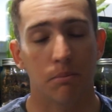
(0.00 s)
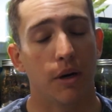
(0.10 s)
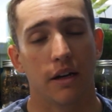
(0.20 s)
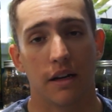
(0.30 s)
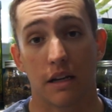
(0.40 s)

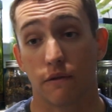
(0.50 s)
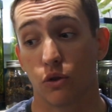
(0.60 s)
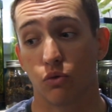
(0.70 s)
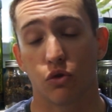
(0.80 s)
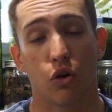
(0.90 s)
But if
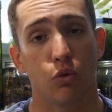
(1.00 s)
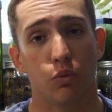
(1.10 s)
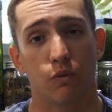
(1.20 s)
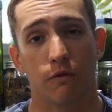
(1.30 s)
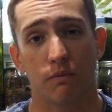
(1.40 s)
you go
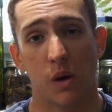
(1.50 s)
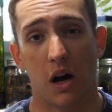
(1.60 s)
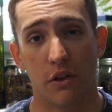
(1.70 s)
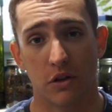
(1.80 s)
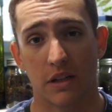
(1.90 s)

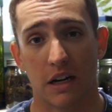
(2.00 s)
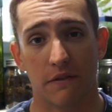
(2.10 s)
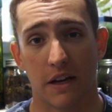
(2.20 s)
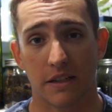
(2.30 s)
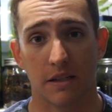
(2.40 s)
other side
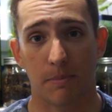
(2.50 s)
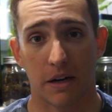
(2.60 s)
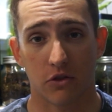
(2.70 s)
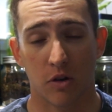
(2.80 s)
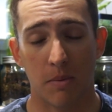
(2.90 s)
of that
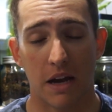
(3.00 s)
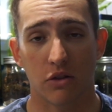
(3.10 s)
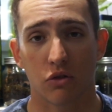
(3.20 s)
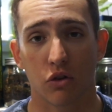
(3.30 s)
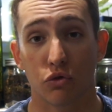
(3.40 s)
spectrum and
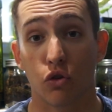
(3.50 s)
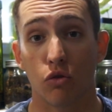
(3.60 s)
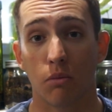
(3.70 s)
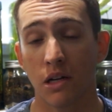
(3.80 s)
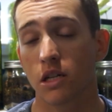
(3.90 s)
you go too
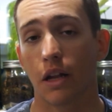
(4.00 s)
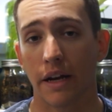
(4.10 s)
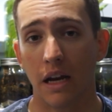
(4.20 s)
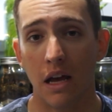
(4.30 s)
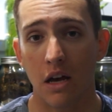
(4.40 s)
much
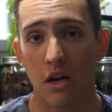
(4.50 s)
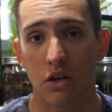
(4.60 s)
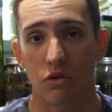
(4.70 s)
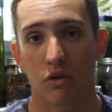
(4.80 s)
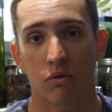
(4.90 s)
light,
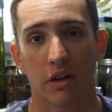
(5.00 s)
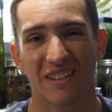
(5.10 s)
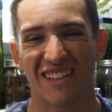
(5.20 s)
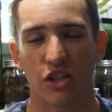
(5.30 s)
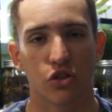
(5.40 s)
you can run
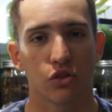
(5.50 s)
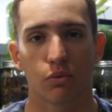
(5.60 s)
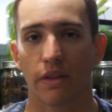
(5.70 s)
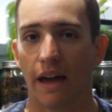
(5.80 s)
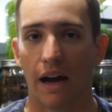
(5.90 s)
into issues
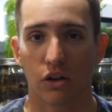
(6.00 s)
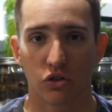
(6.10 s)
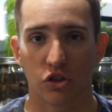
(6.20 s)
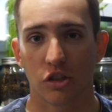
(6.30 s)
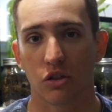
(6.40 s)
with
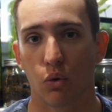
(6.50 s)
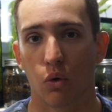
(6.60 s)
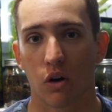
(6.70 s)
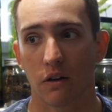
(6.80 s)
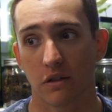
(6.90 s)
algae
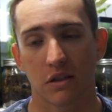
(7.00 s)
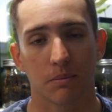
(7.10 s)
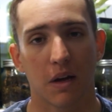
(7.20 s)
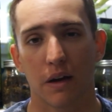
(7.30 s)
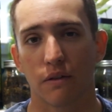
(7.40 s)
or
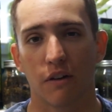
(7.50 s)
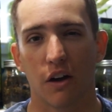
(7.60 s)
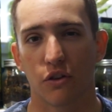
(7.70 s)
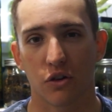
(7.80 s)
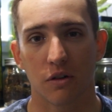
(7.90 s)
some kind of
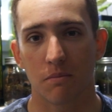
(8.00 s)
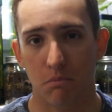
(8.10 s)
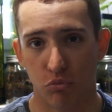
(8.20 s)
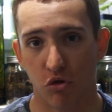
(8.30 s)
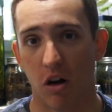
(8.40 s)
other
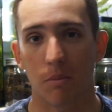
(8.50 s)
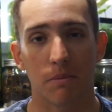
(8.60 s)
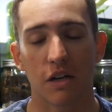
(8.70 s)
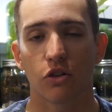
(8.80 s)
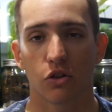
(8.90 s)

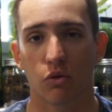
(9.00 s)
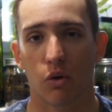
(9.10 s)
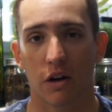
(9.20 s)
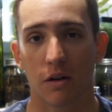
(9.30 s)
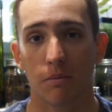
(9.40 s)
problem in your
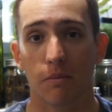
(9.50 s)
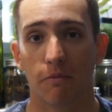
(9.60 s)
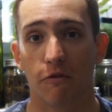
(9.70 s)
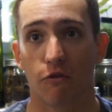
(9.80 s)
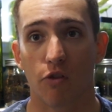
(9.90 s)
aquarium
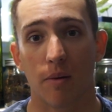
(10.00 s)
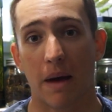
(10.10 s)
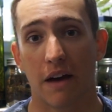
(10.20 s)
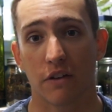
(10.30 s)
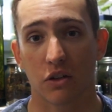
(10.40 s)
from
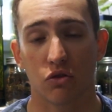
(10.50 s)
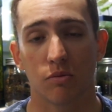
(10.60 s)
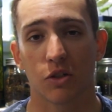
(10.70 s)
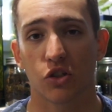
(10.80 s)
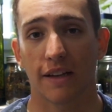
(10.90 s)
having too
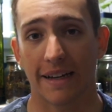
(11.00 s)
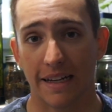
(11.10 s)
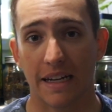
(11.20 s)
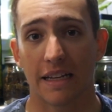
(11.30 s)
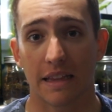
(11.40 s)
much light
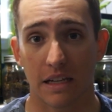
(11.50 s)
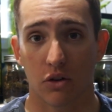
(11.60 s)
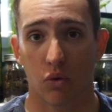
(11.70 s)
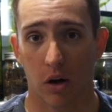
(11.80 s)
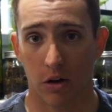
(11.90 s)
in the
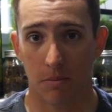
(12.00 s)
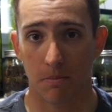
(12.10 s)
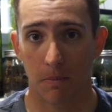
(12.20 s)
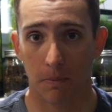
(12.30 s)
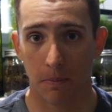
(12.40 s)
aquarium.
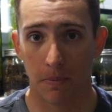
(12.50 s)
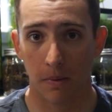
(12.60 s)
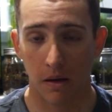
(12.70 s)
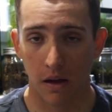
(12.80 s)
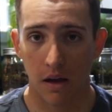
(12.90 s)

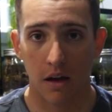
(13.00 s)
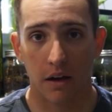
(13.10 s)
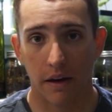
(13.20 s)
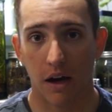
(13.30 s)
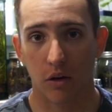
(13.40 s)

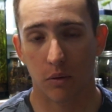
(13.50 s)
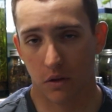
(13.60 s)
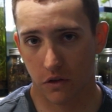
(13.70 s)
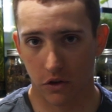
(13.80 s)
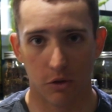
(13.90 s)
Now,
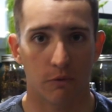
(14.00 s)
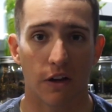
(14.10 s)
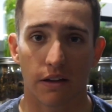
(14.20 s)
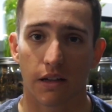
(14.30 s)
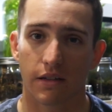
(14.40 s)
to
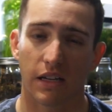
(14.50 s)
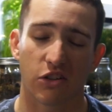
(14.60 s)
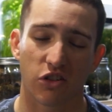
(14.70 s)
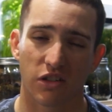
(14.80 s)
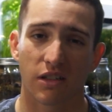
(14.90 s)
circumvent this and
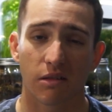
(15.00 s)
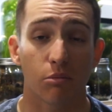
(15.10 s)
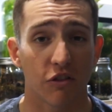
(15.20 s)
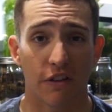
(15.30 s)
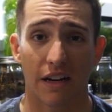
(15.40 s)
just
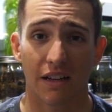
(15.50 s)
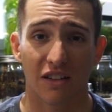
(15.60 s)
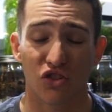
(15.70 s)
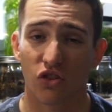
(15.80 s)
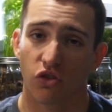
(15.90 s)
prevent
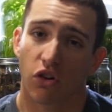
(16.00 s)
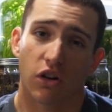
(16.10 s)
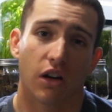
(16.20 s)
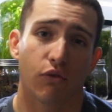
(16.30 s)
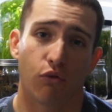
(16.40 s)
it, just start
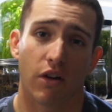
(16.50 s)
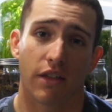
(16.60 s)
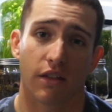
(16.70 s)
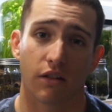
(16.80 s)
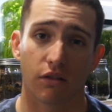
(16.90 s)
off
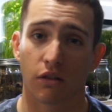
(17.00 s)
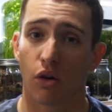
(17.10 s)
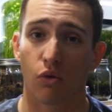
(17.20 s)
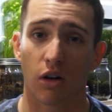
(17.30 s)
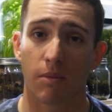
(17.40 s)
with
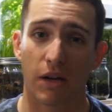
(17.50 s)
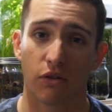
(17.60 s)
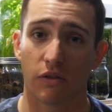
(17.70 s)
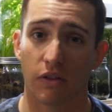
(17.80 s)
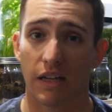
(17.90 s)
lower
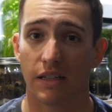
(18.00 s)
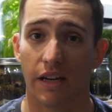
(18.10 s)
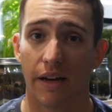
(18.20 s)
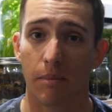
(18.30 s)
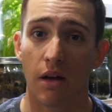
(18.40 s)
amounts of light
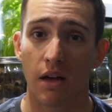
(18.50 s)
time.